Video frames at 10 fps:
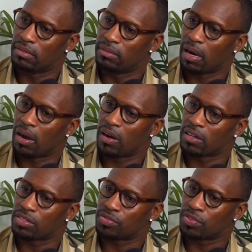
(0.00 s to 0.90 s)
my
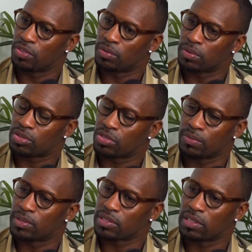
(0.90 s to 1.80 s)
heart is filled with so
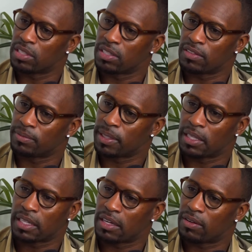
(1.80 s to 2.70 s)
much love,
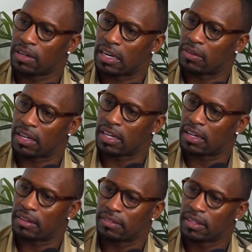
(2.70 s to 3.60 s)
man. I don't
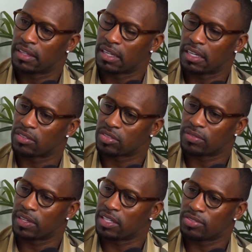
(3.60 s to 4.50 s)
have an ounce
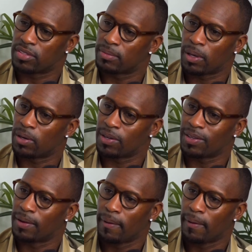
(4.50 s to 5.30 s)
of hatred in my heart.